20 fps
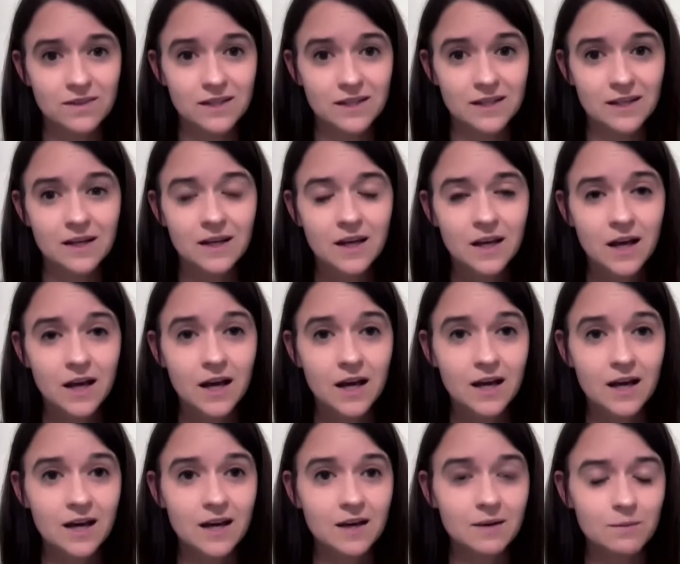the
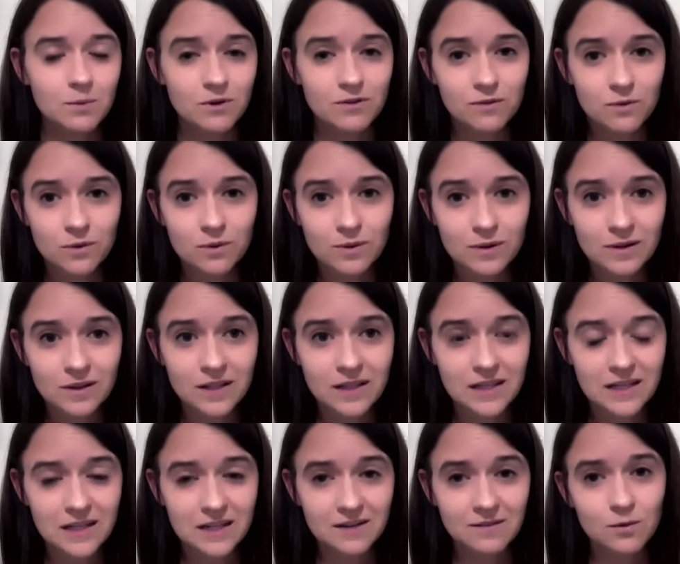uh, more
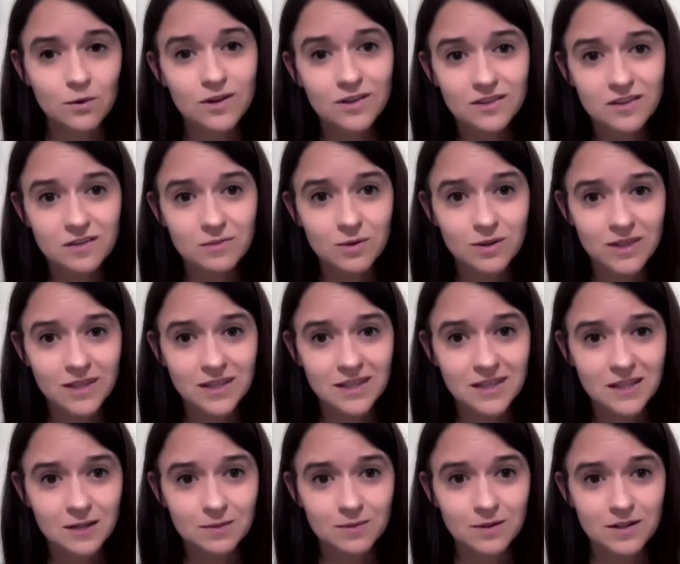forward-leaning voices within the
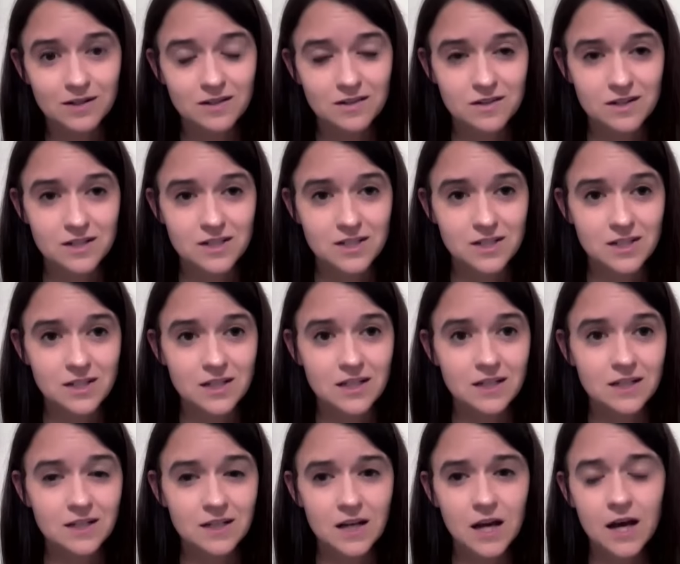administration
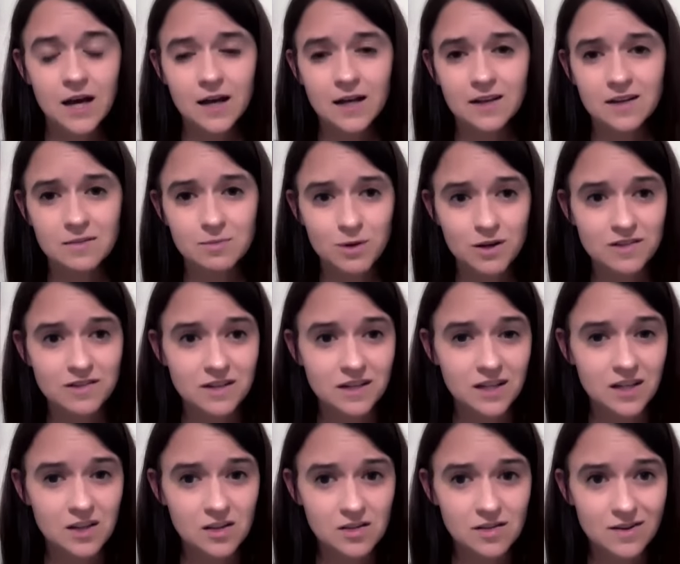in uh, expressing
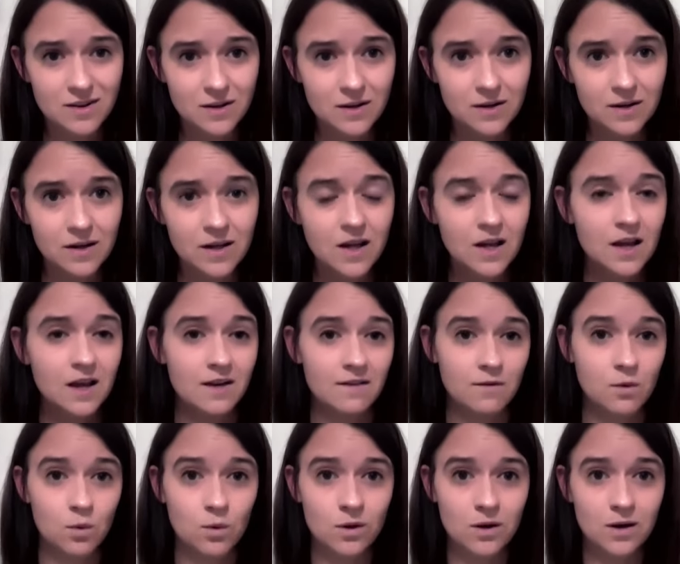concern
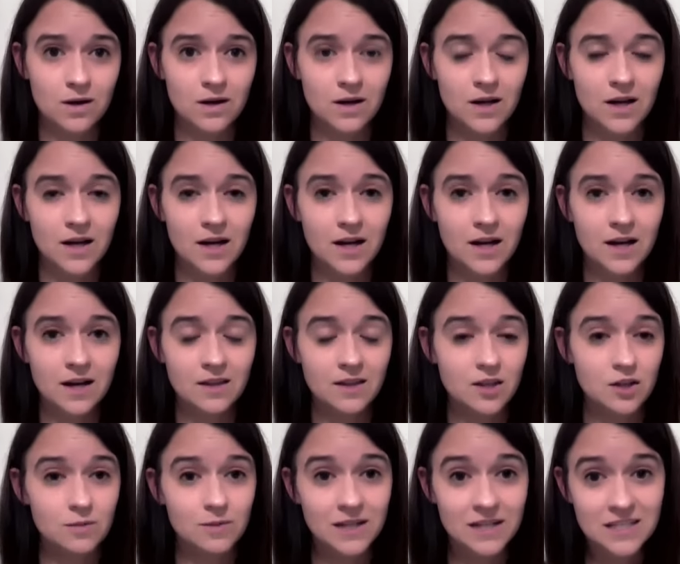for uh, the
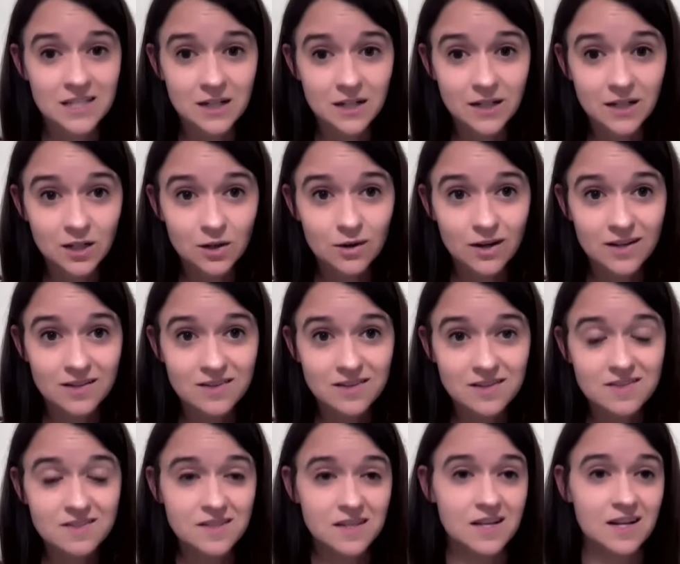humanitarian crisis
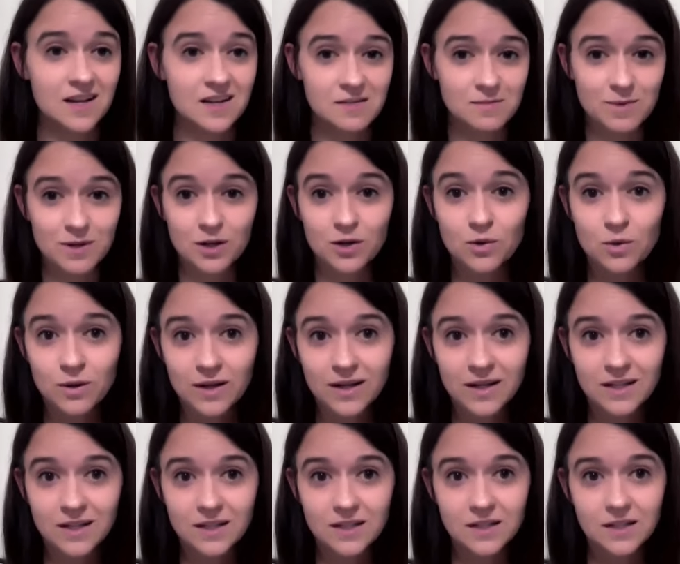that has been
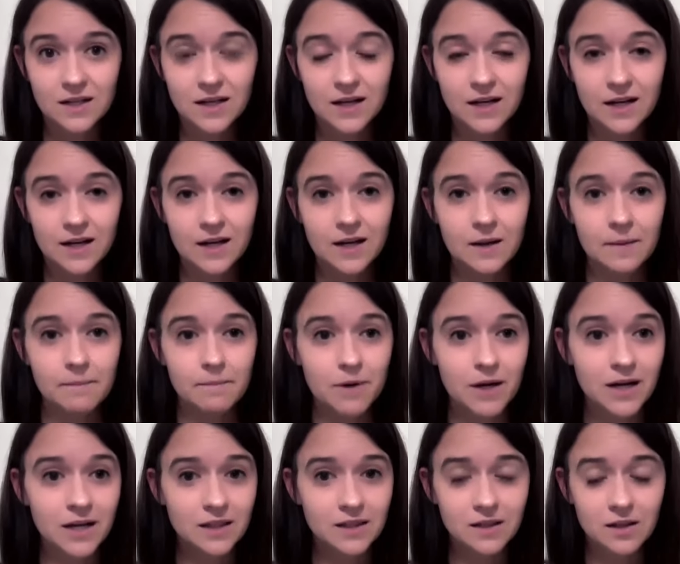created uh,
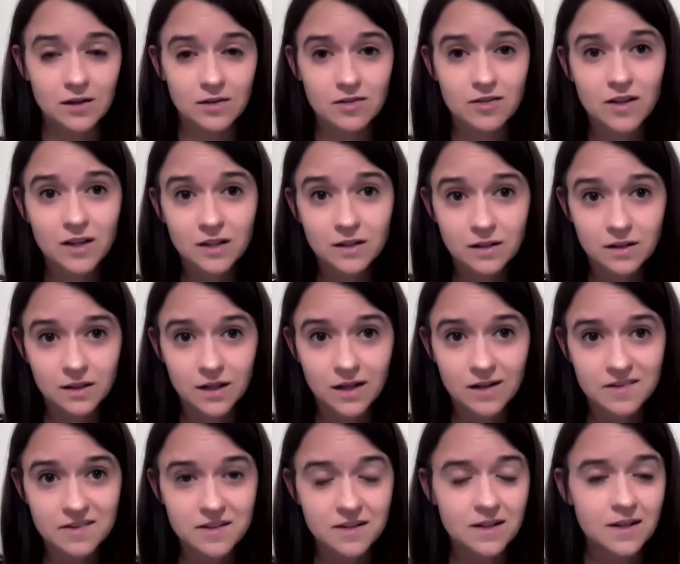by the onslaught on
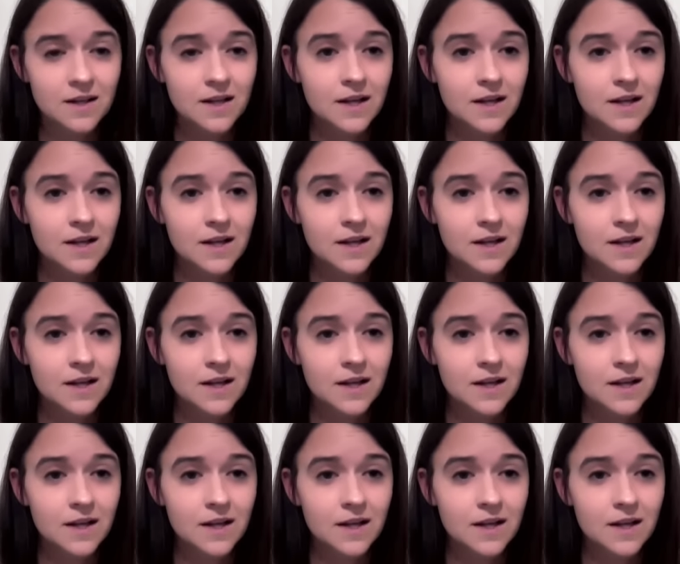Gaza,